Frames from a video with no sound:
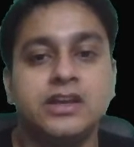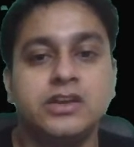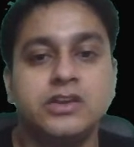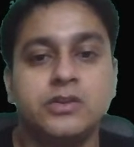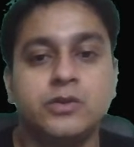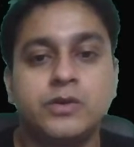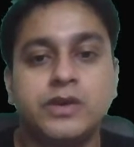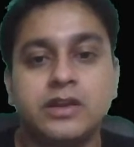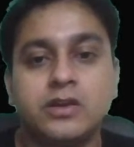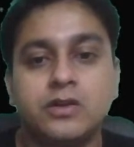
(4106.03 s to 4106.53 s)

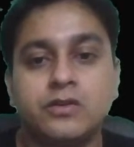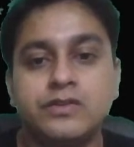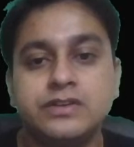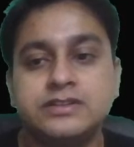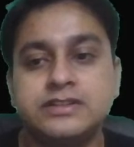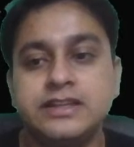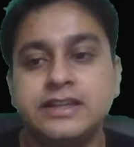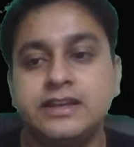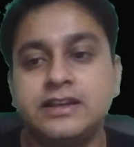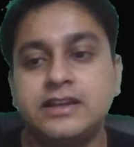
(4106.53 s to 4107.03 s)
you can
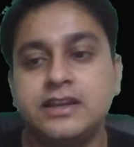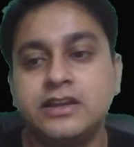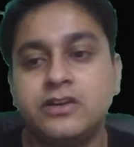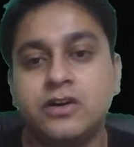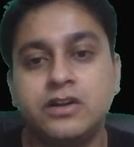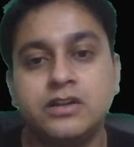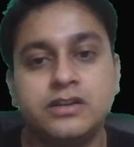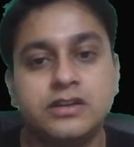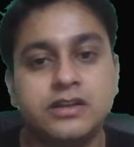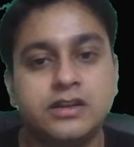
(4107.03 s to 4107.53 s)
obviously click
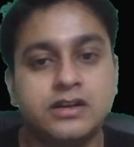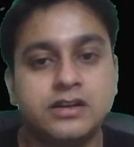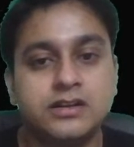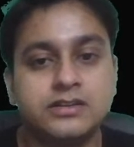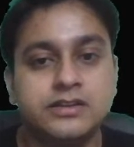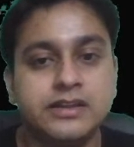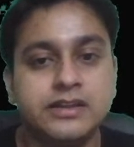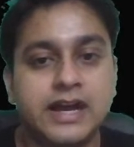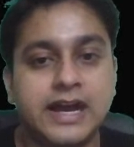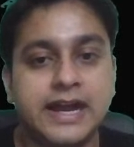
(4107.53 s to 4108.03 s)
on
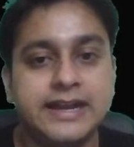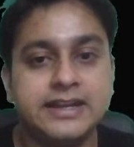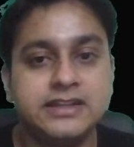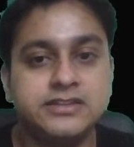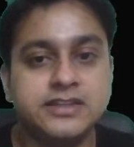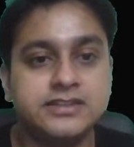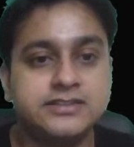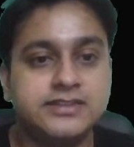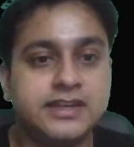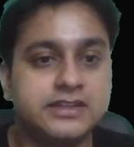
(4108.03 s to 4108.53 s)
the
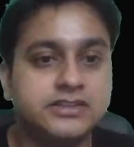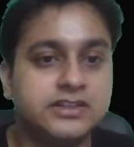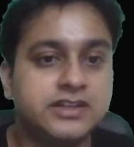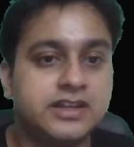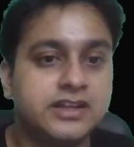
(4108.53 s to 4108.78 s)
ITJ section.